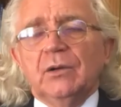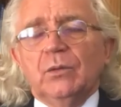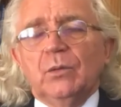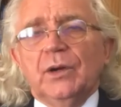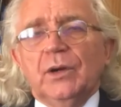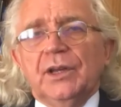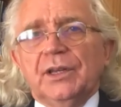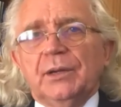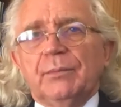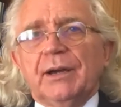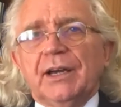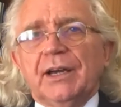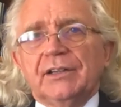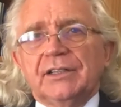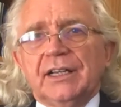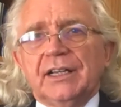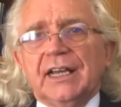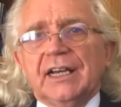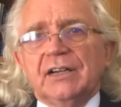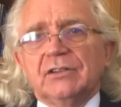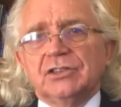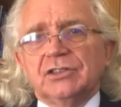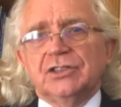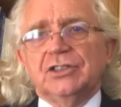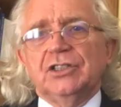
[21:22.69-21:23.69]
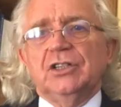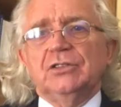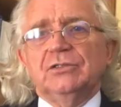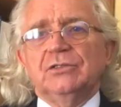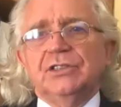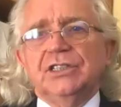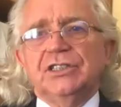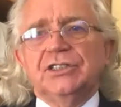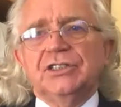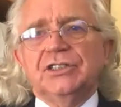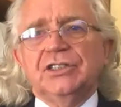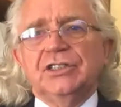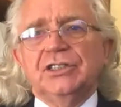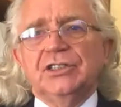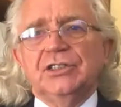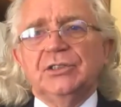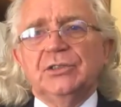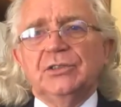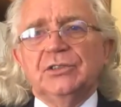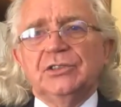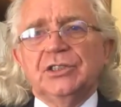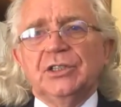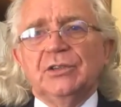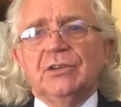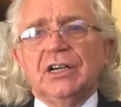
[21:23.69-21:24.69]
with about an hour's notice
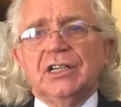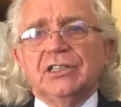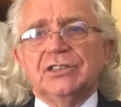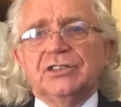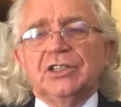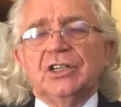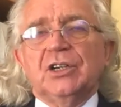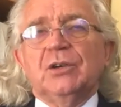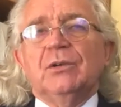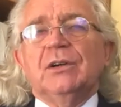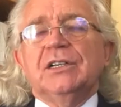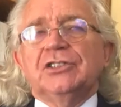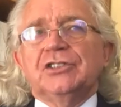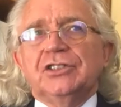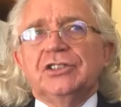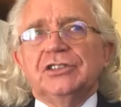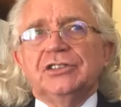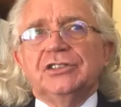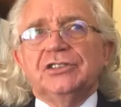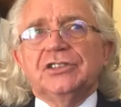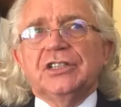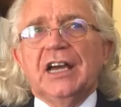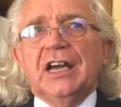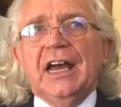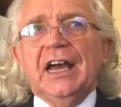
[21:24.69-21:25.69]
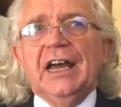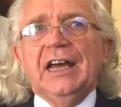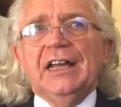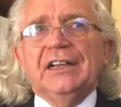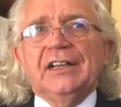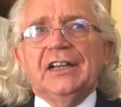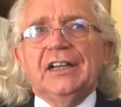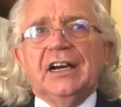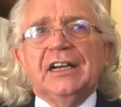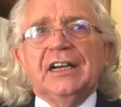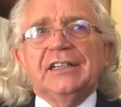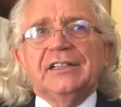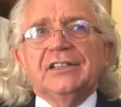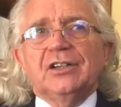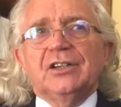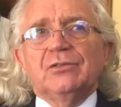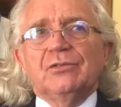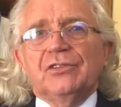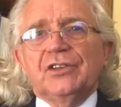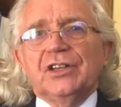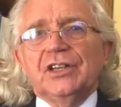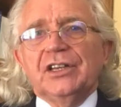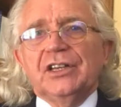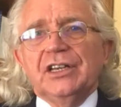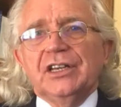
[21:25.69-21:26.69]
to answer questions, and I
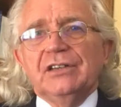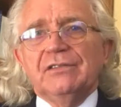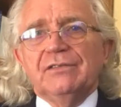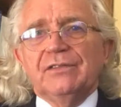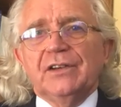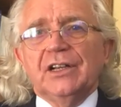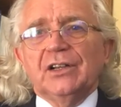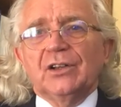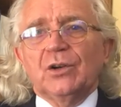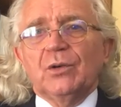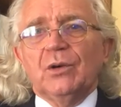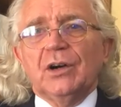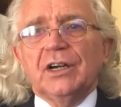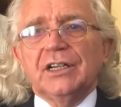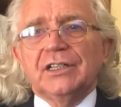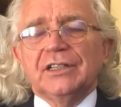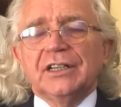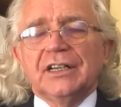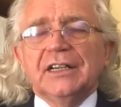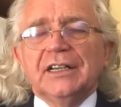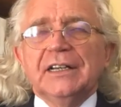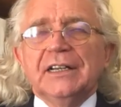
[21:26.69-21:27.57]
don't think he felt quite